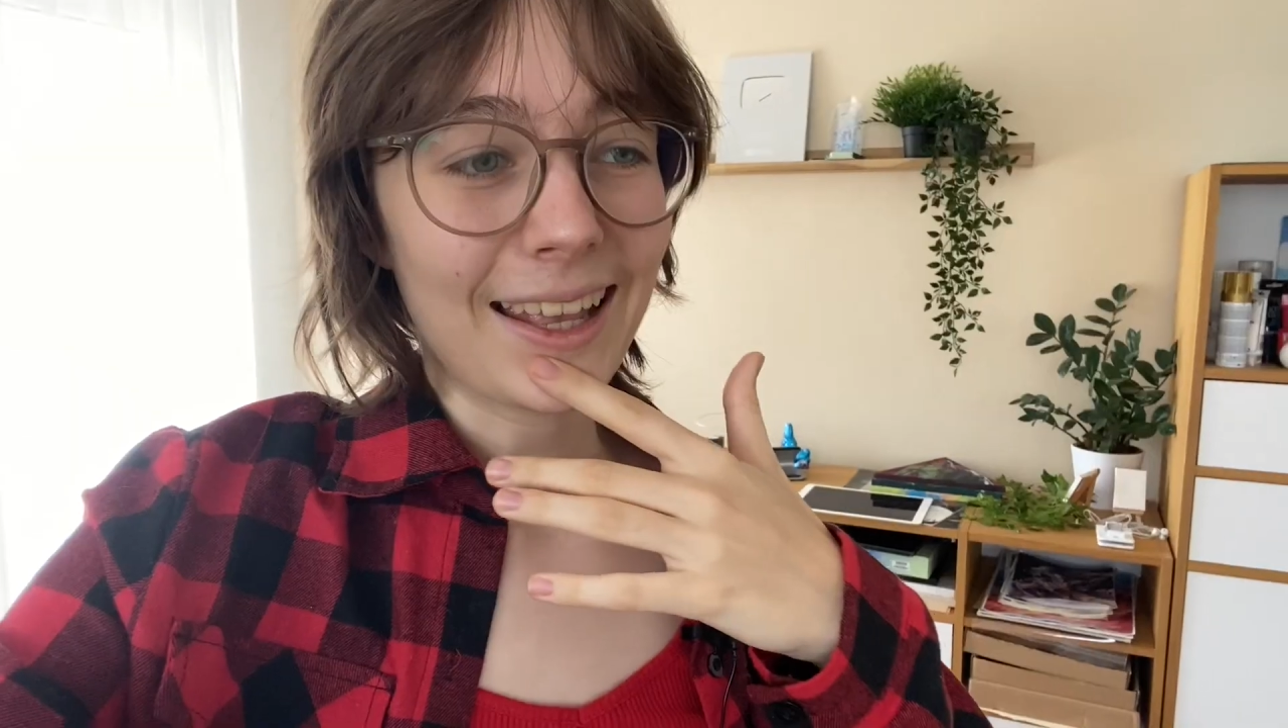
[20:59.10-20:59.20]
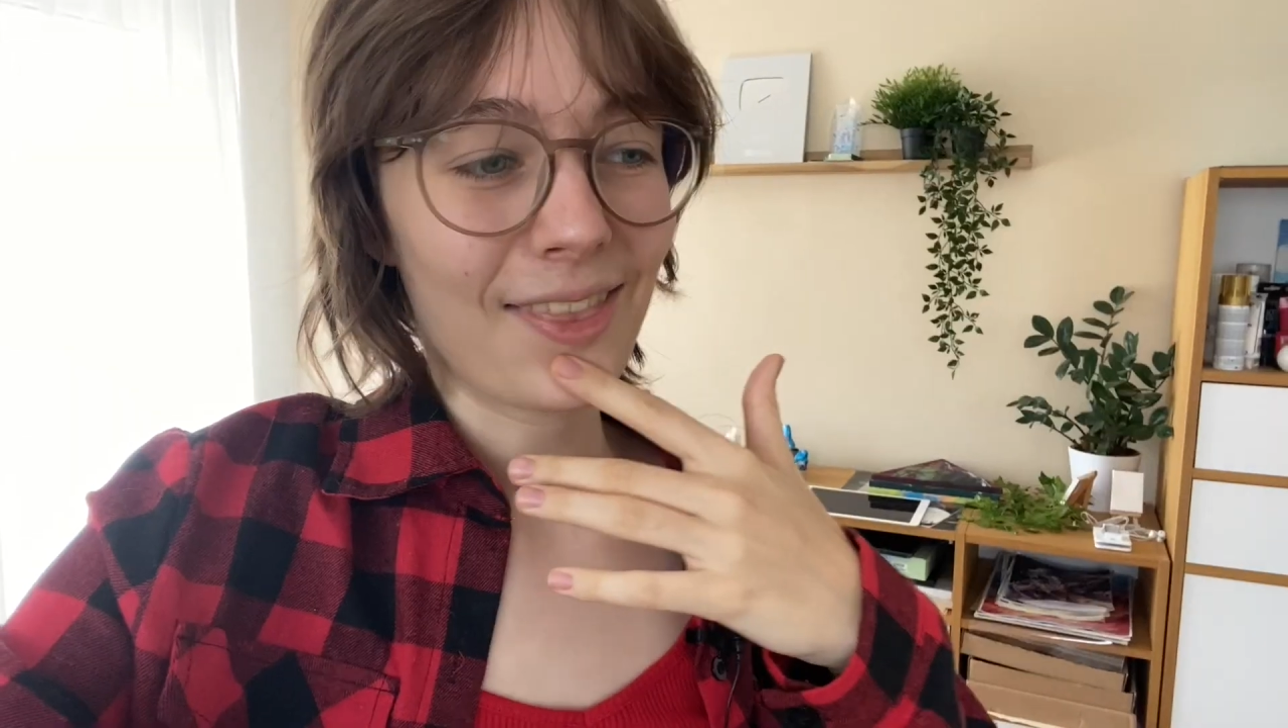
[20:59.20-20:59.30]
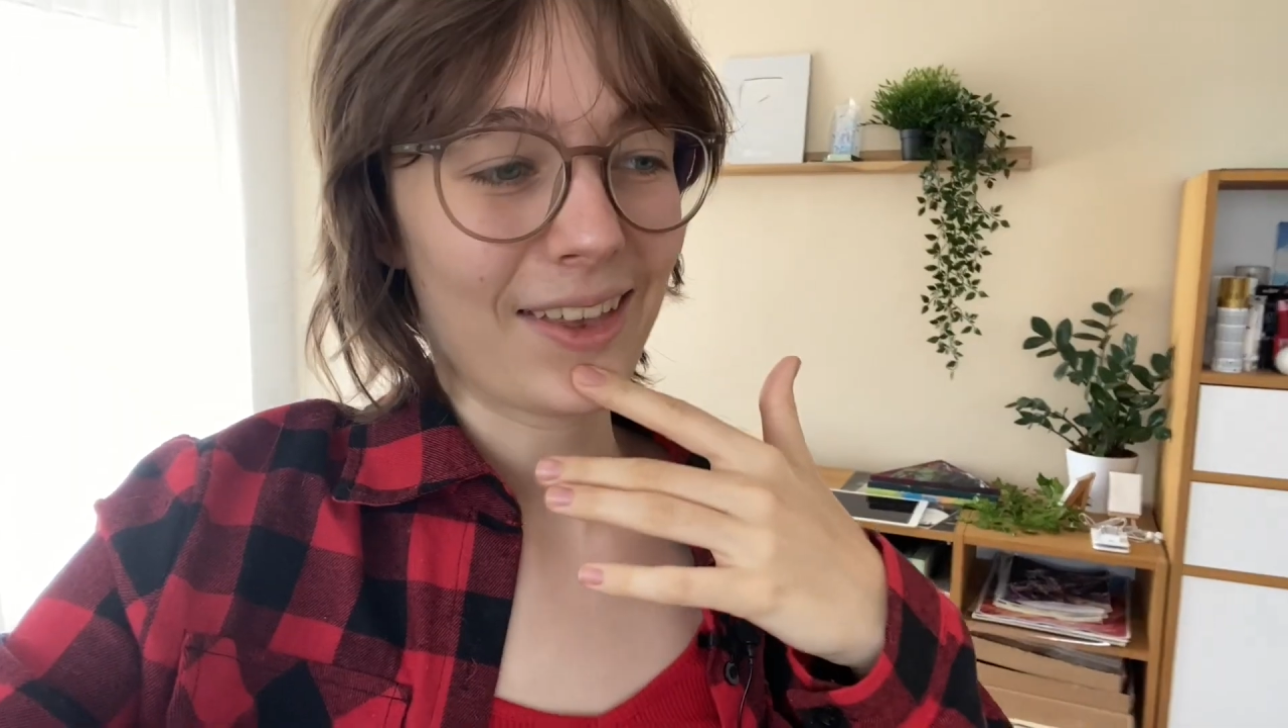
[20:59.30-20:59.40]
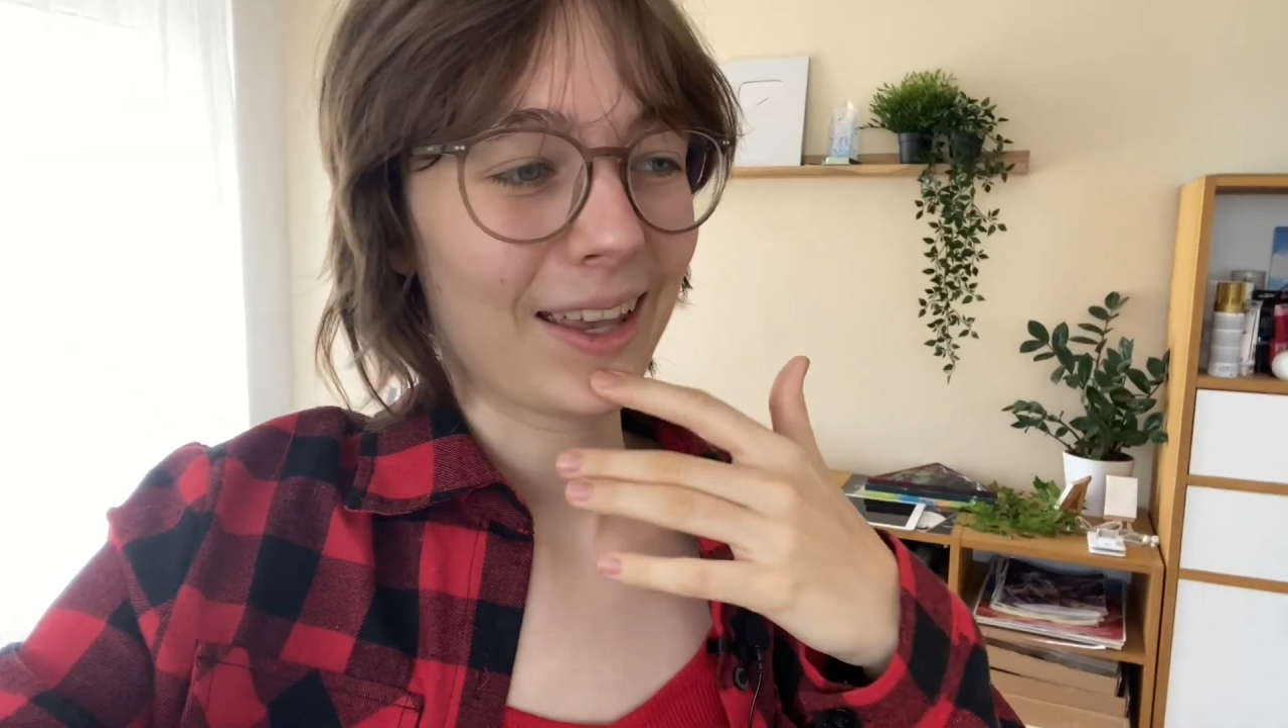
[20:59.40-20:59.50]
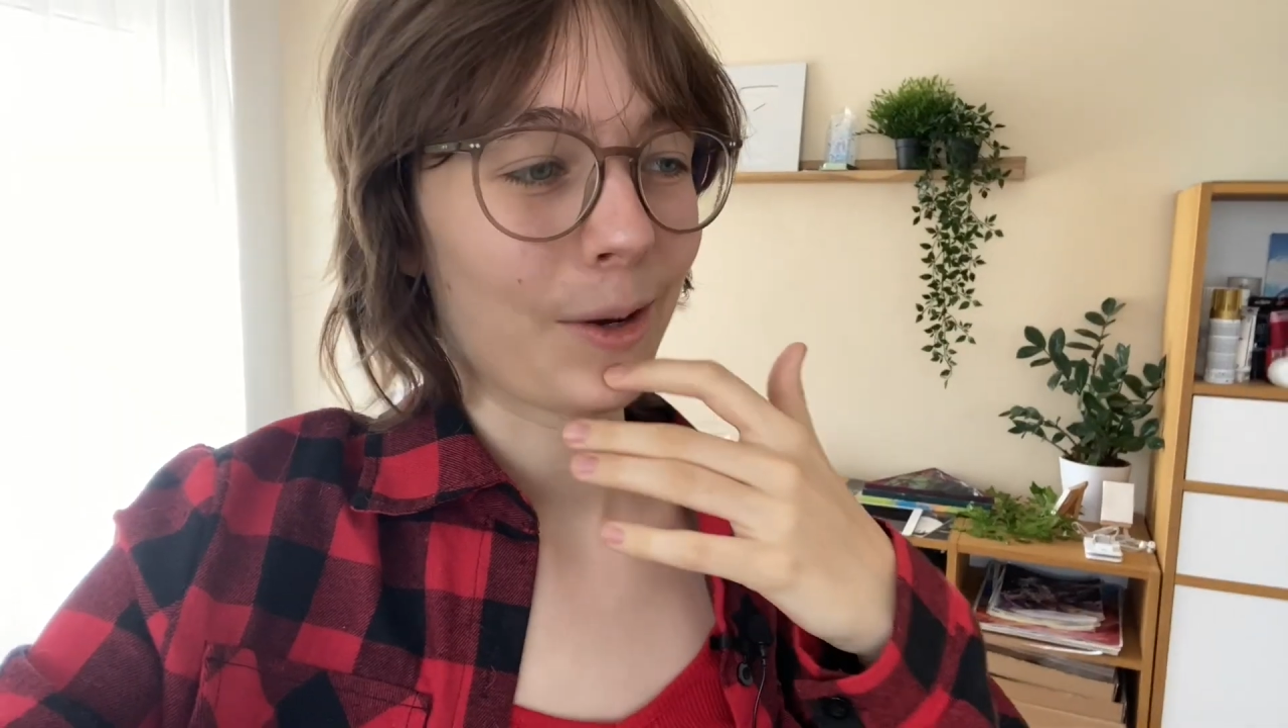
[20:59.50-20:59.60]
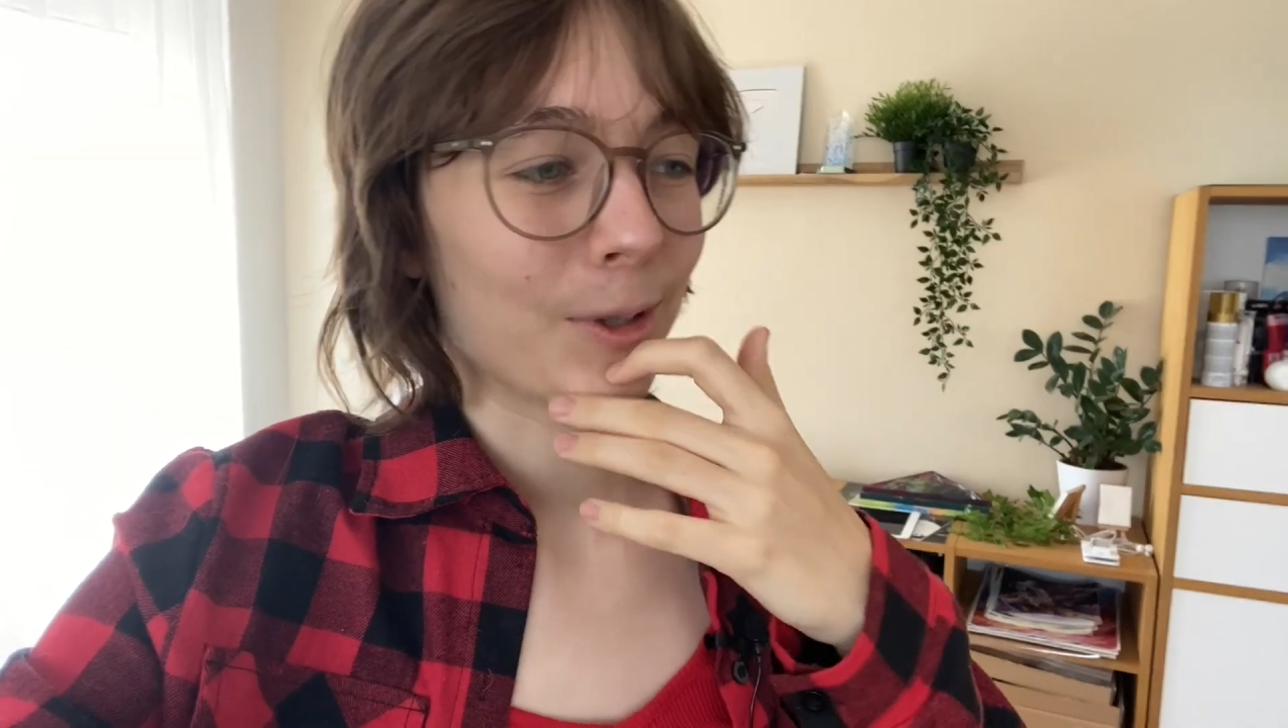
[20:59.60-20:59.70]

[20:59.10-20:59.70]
And then I